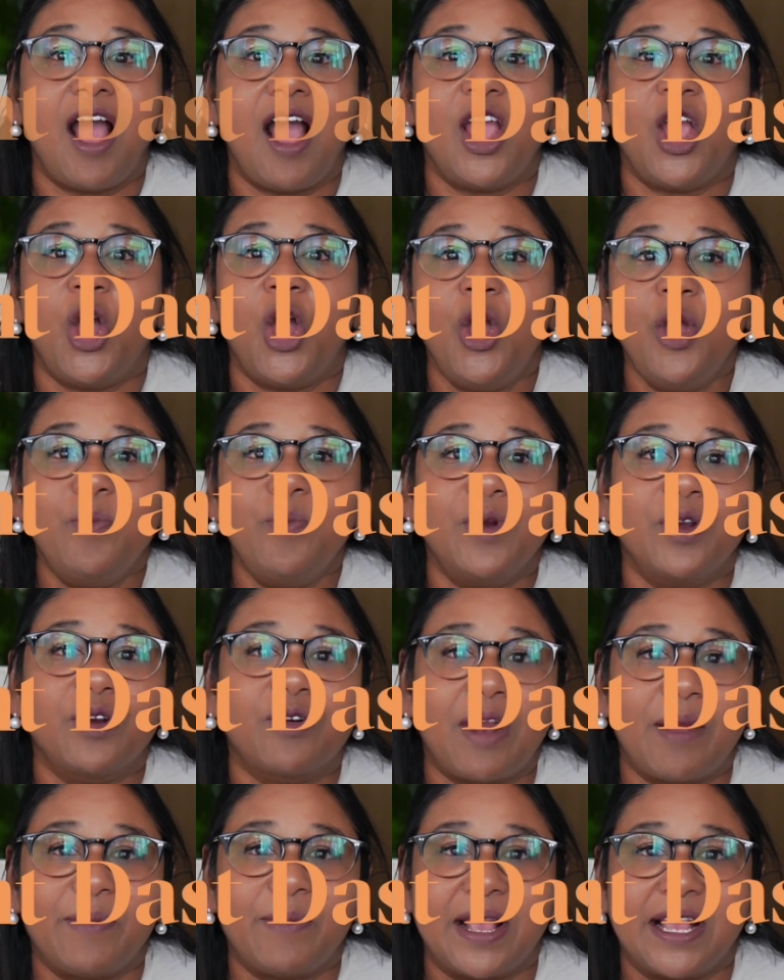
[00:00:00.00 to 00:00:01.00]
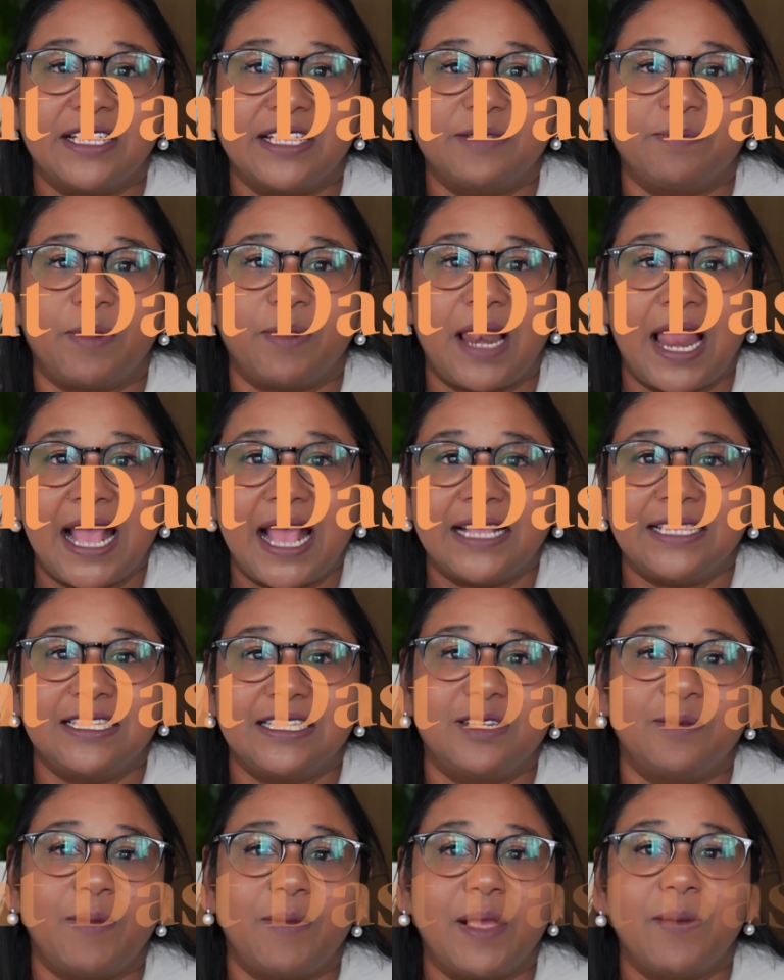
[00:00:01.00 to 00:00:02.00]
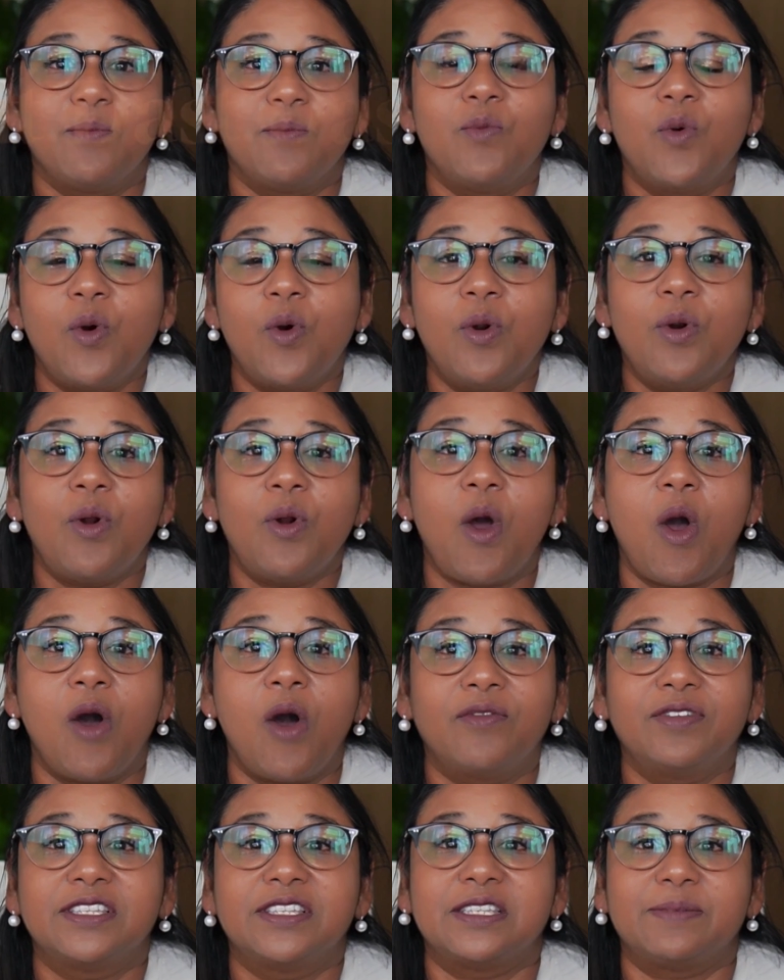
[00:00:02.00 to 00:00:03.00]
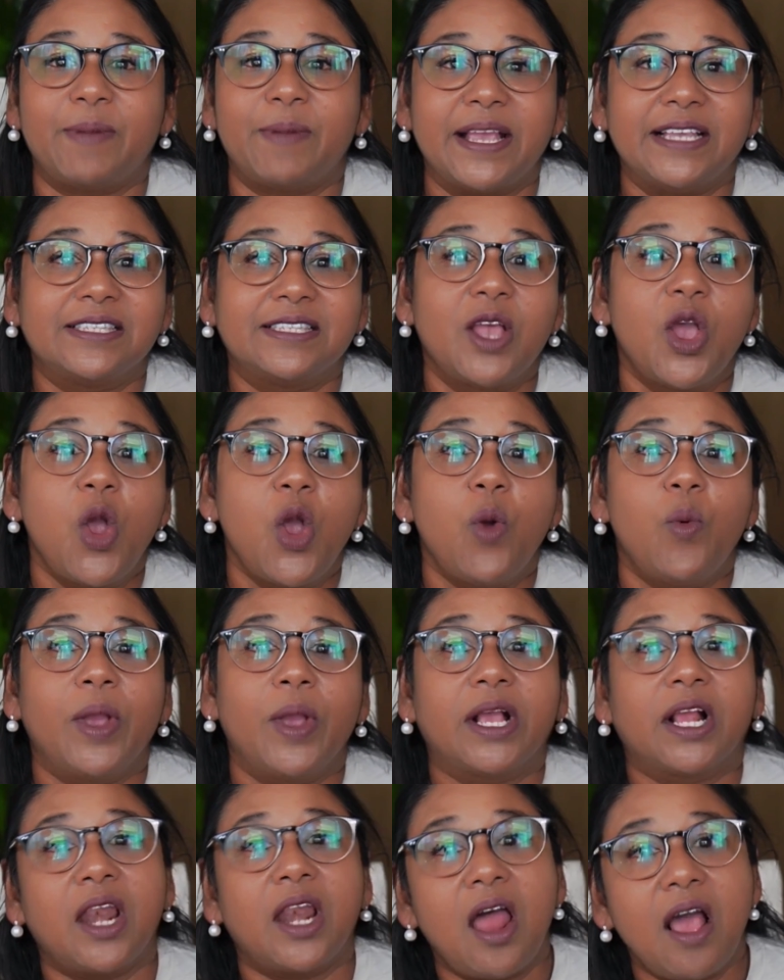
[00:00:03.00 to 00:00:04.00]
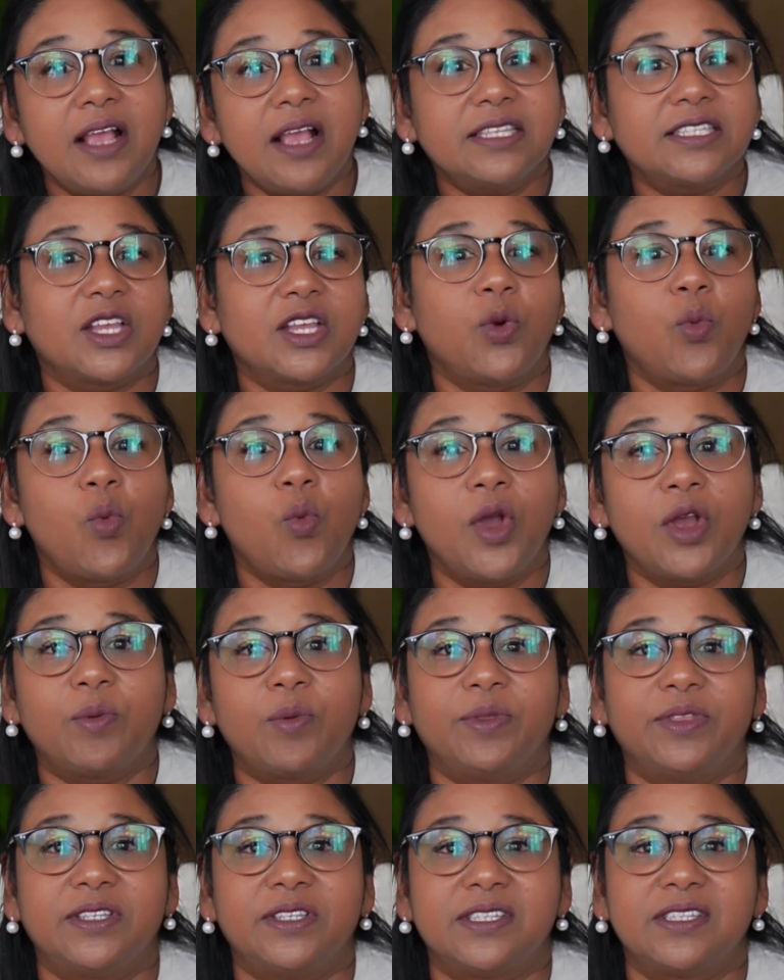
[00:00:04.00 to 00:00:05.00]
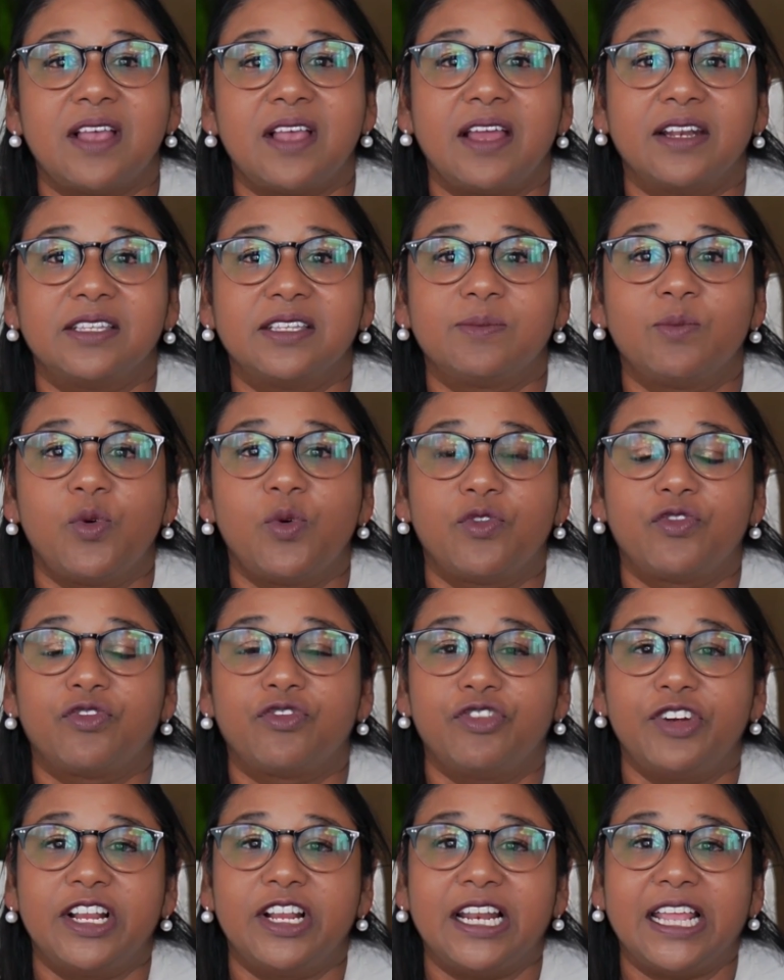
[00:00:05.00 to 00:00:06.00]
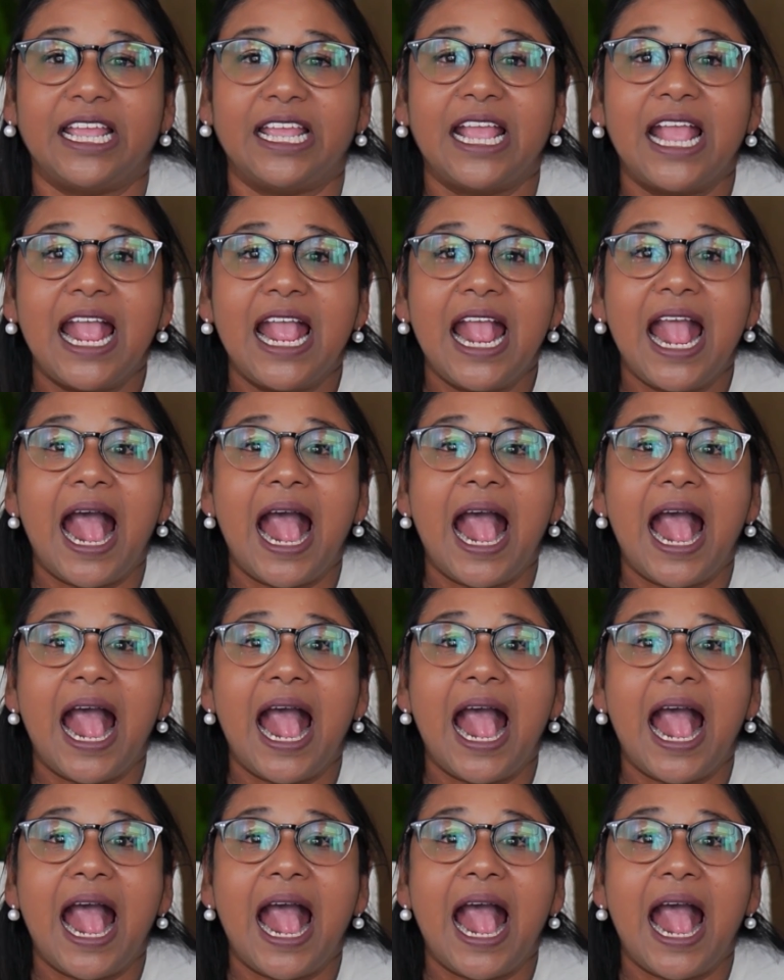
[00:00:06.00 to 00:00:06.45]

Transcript: I hope Programa has plans to make more of a space where clients can work with designers more freely.